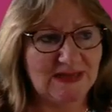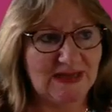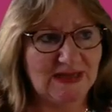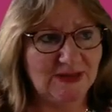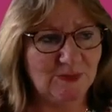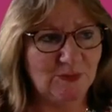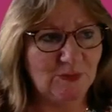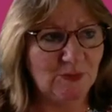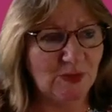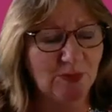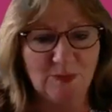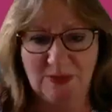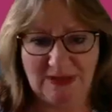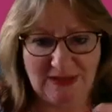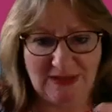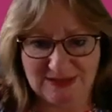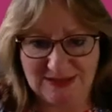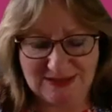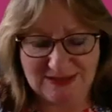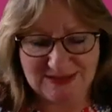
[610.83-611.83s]
And one
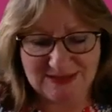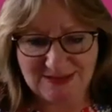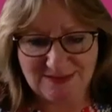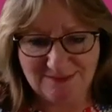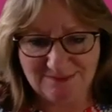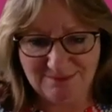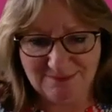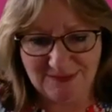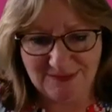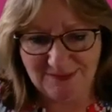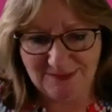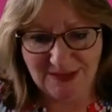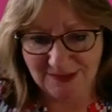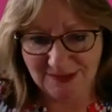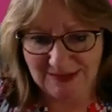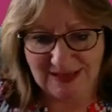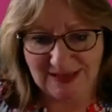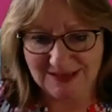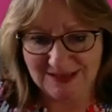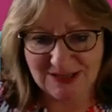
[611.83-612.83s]
week, this
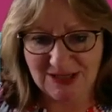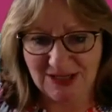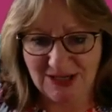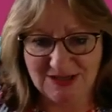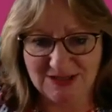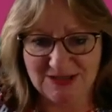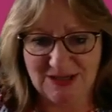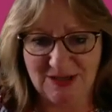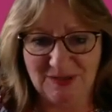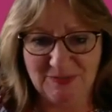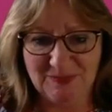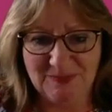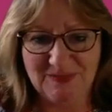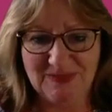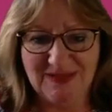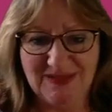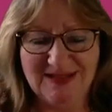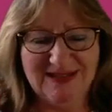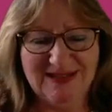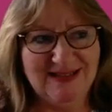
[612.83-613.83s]
young lad turned up,
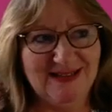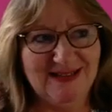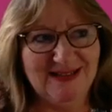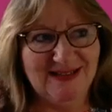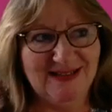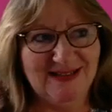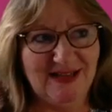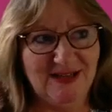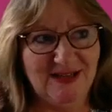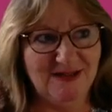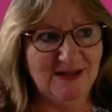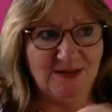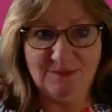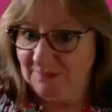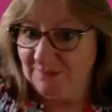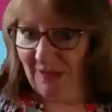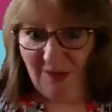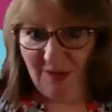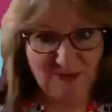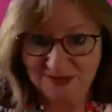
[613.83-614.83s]
and
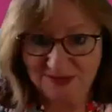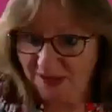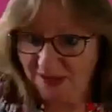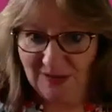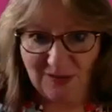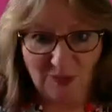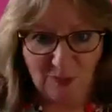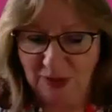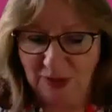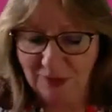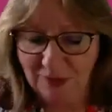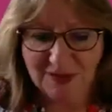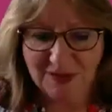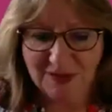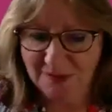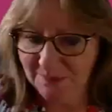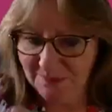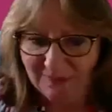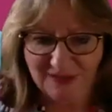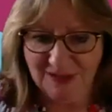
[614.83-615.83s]
you know, it's like, you're
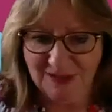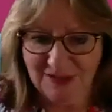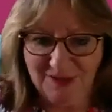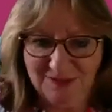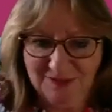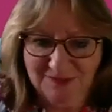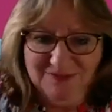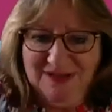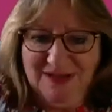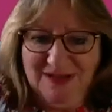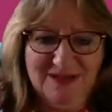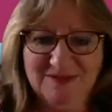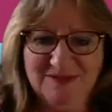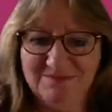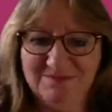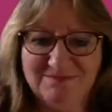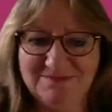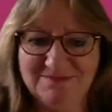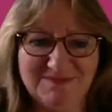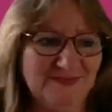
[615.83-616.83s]
welcome. You know,
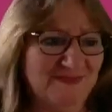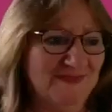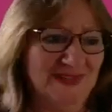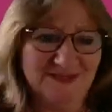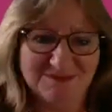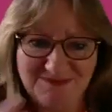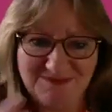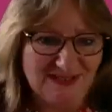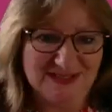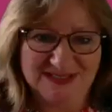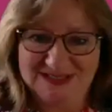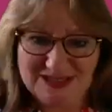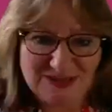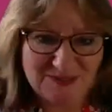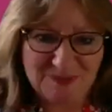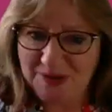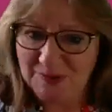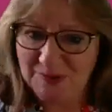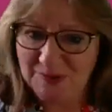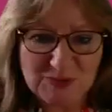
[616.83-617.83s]
this is
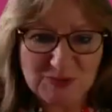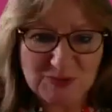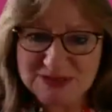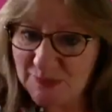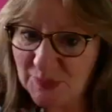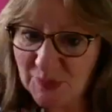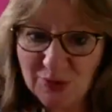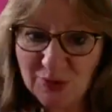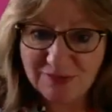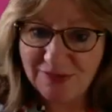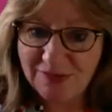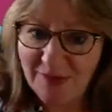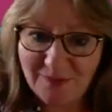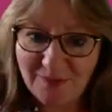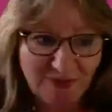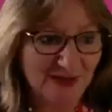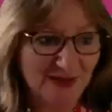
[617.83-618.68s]
the menopause support group.